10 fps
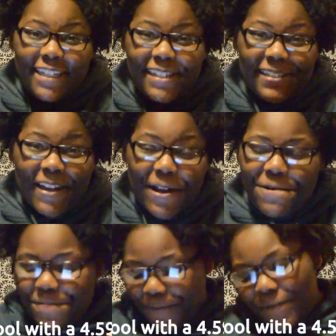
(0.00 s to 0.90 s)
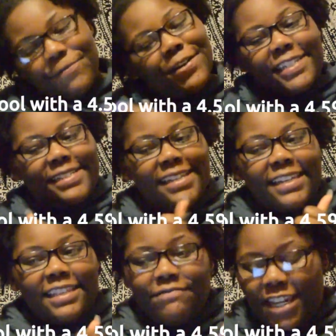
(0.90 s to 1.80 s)
So we're just
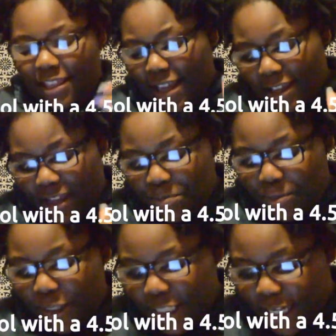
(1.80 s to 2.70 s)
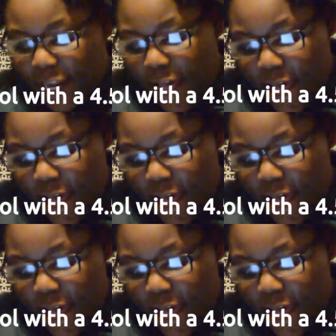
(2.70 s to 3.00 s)
gonna leave it at that and keep it pushing.